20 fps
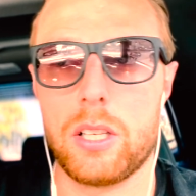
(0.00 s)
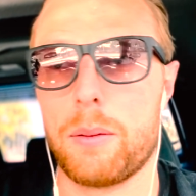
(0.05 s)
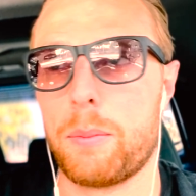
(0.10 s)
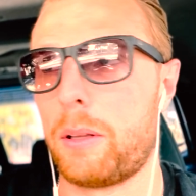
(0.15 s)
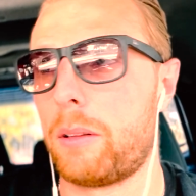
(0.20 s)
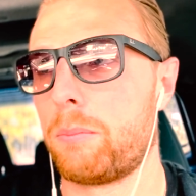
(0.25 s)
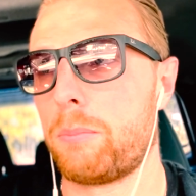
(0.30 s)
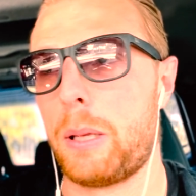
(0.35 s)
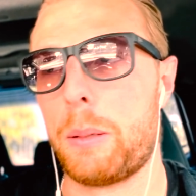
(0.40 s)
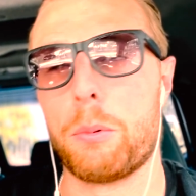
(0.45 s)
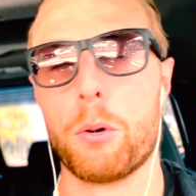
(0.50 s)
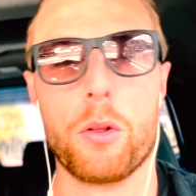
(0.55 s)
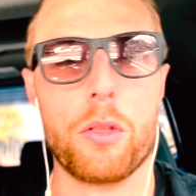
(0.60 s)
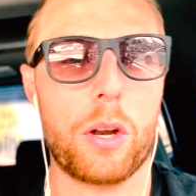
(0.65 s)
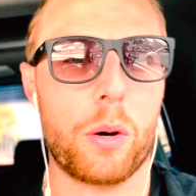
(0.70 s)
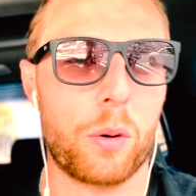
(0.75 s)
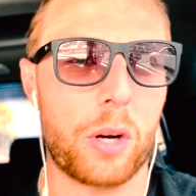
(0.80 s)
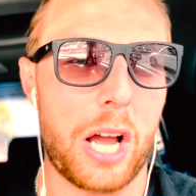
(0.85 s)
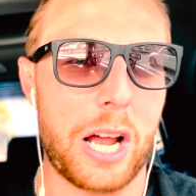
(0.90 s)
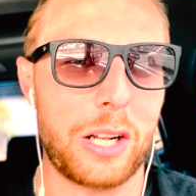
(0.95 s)
I mean, people in
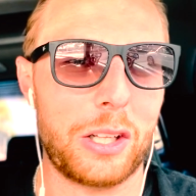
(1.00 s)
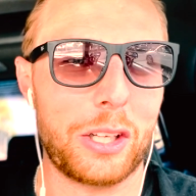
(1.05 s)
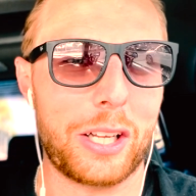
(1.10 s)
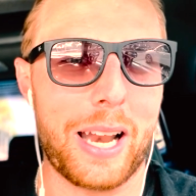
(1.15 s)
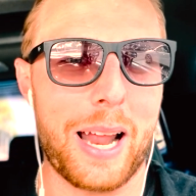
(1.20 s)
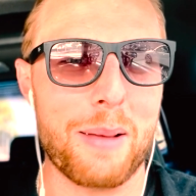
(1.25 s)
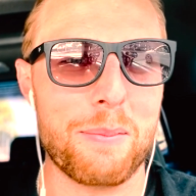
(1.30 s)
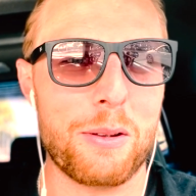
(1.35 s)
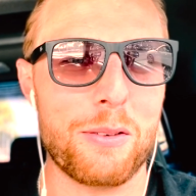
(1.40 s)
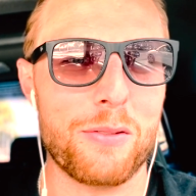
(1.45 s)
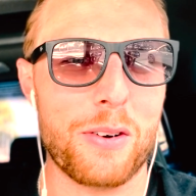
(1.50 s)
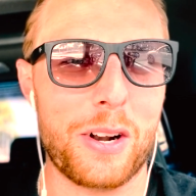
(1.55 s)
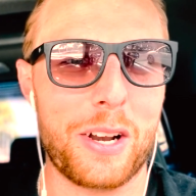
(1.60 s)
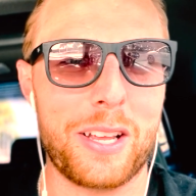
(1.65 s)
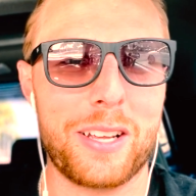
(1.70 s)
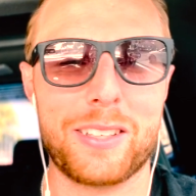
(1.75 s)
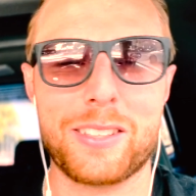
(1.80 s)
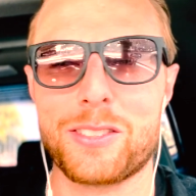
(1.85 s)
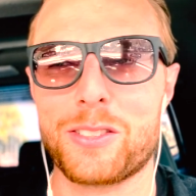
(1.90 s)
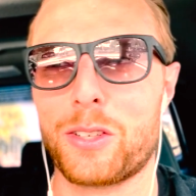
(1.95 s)
there were kind of looking at me funny
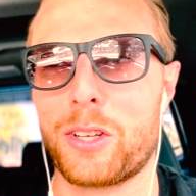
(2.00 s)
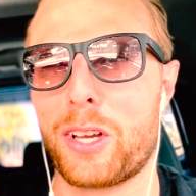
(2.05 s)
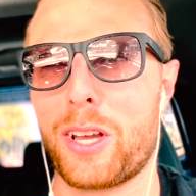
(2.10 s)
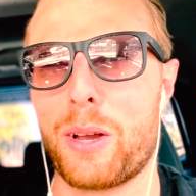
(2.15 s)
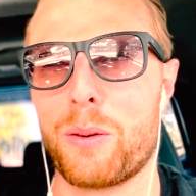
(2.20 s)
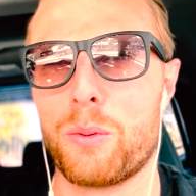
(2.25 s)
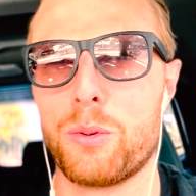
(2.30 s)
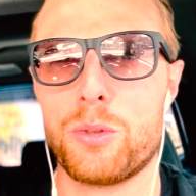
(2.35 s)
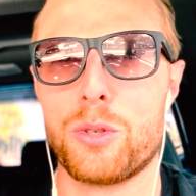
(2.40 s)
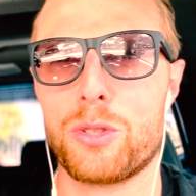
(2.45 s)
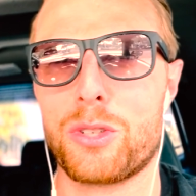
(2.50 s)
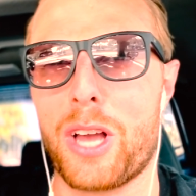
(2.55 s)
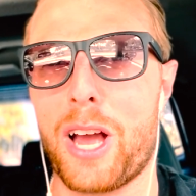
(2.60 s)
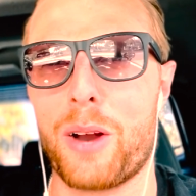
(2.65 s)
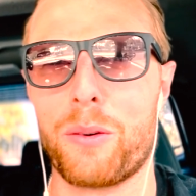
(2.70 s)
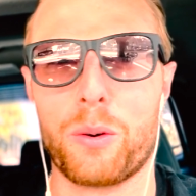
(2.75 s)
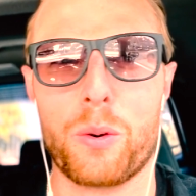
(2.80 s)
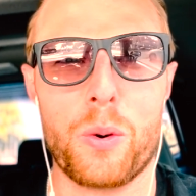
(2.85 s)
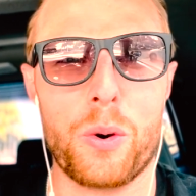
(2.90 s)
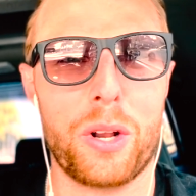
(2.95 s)
because they're like, hey, who's this guy
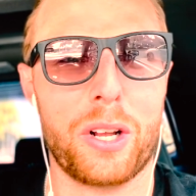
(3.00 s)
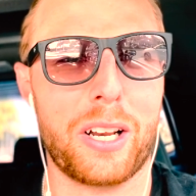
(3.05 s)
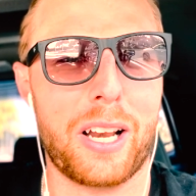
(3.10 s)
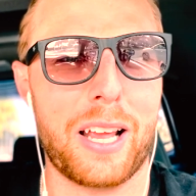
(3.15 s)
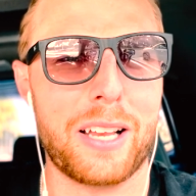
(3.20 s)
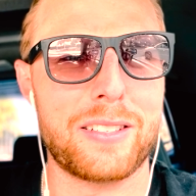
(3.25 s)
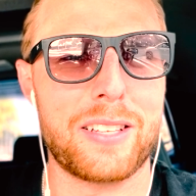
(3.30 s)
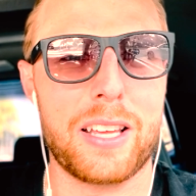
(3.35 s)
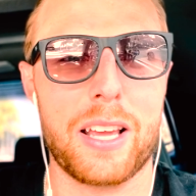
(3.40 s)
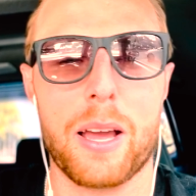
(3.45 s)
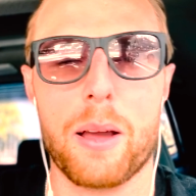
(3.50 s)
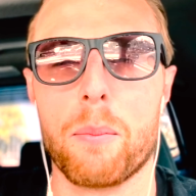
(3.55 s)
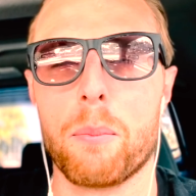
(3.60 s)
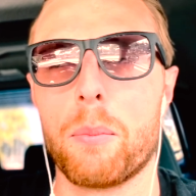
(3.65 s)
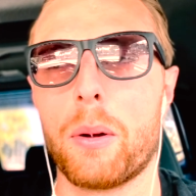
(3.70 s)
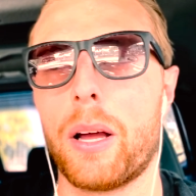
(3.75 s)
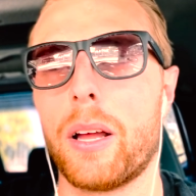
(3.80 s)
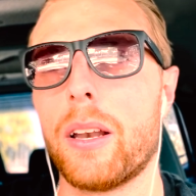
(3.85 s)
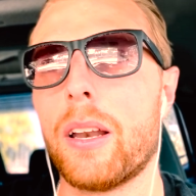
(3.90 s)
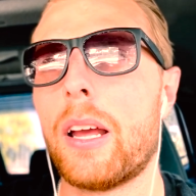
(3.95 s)
recording an ATM?
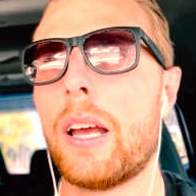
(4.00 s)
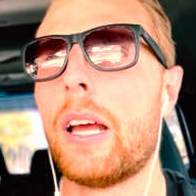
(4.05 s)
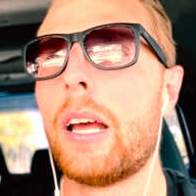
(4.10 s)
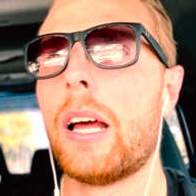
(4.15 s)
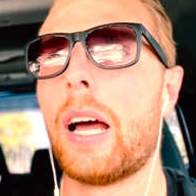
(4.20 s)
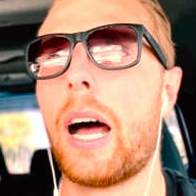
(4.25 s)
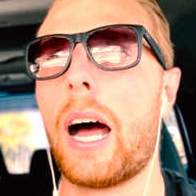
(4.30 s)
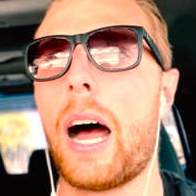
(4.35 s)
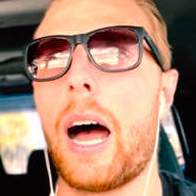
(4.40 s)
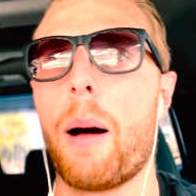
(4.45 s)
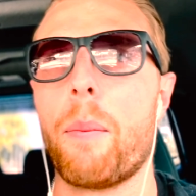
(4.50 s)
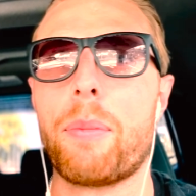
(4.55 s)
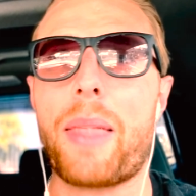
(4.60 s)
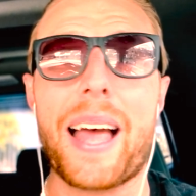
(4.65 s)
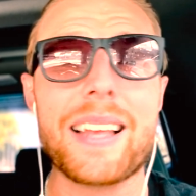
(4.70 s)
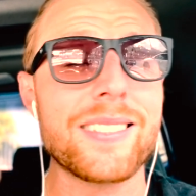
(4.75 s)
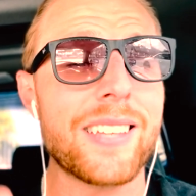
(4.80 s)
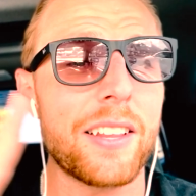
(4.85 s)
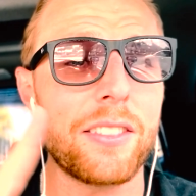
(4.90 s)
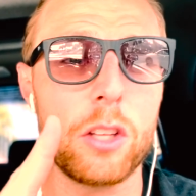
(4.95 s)
But
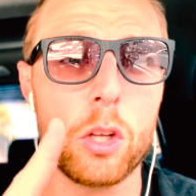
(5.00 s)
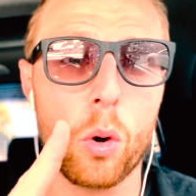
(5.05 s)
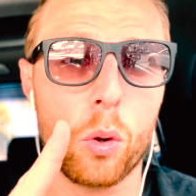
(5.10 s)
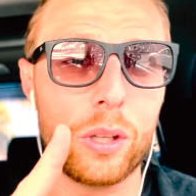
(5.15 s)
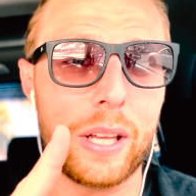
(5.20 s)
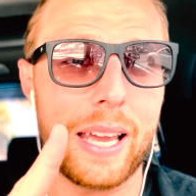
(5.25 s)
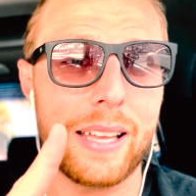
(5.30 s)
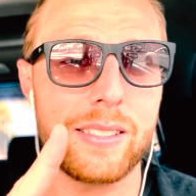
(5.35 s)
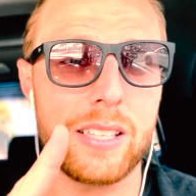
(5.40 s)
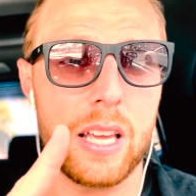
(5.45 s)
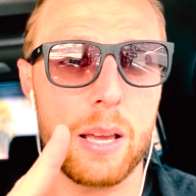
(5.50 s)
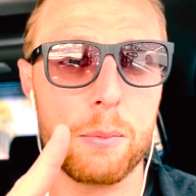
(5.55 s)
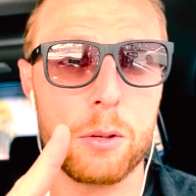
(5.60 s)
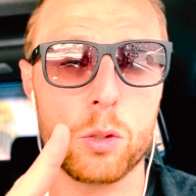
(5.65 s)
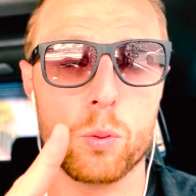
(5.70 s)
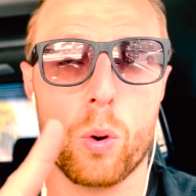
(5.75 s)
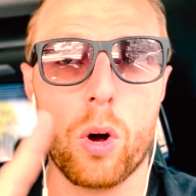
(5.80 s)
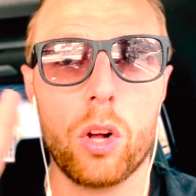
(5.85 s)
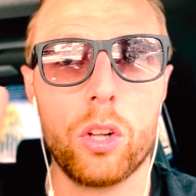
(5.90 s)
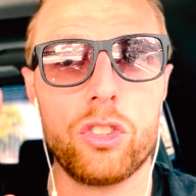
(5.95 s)
that's not the only ATM as
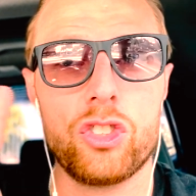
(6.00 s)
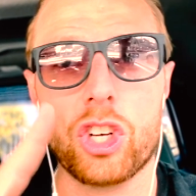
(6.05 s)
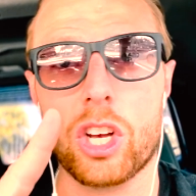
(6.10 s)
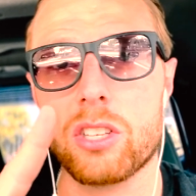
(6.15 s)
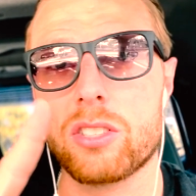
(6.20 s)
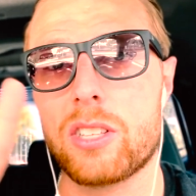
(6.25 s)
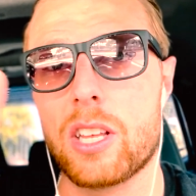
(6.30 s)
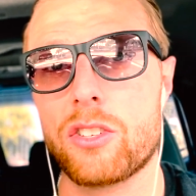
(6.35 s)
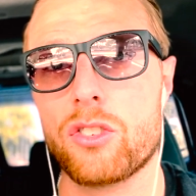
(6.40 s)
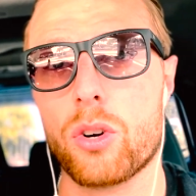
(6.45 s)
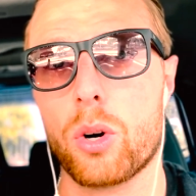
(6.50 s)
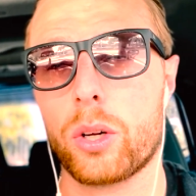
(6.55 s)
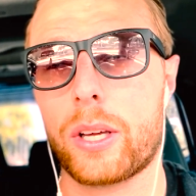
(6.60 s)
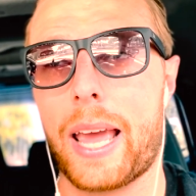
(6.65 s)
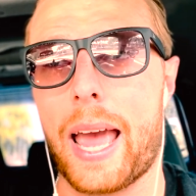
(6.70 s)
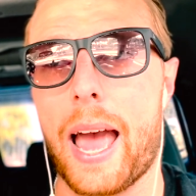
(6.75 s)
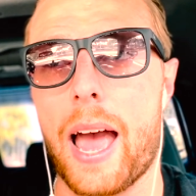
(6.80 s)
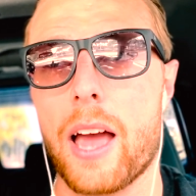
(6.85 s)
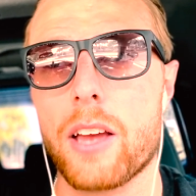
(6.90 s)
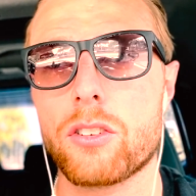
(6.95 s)
well. Just Digital
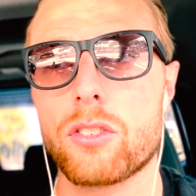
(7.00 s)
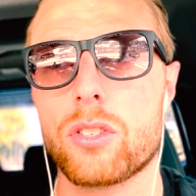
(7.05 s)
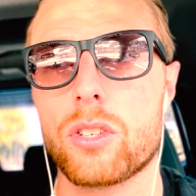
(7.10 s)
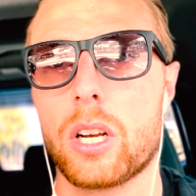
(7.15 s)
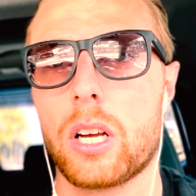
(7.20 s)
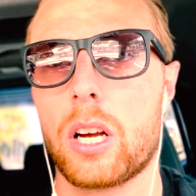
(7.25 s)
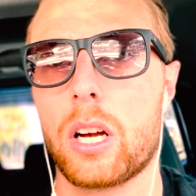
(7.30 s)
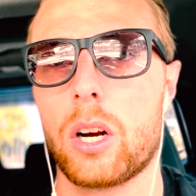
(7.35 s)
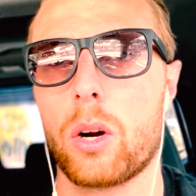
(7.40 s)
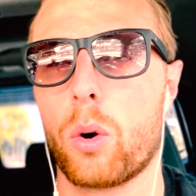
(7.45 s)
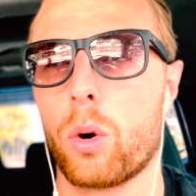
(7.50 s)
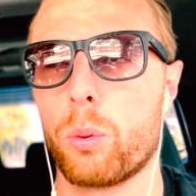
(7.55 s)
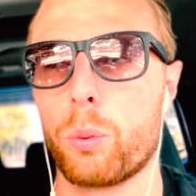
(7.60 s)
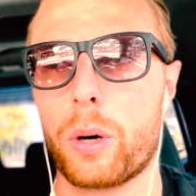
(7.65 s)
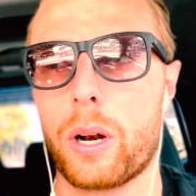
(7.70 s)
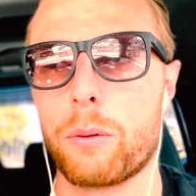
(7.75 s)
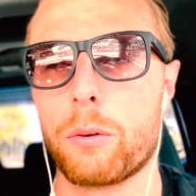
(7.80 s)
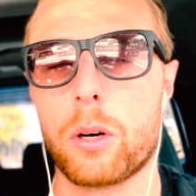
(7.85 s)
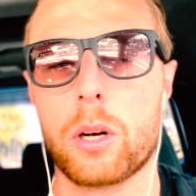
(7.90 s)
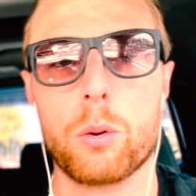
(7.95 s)
Cash or
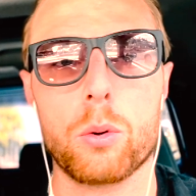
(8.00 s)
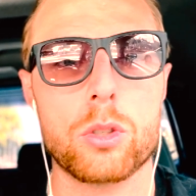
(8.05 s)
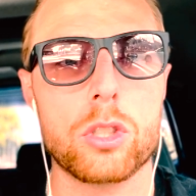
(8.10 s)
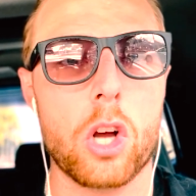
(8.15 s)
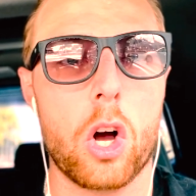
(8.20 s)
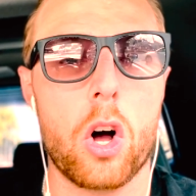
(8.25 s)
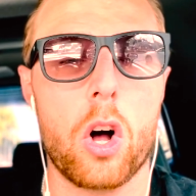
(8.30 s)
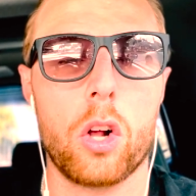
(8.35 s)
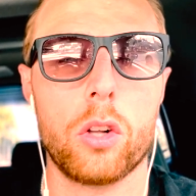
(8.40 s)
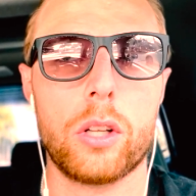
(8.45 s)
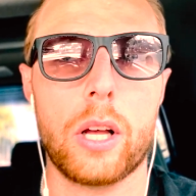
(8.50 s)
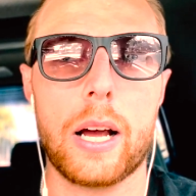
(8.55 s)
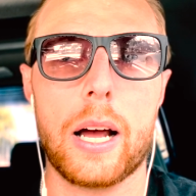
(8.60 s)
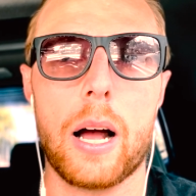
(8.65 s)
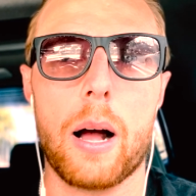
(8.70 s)
whatever it was called.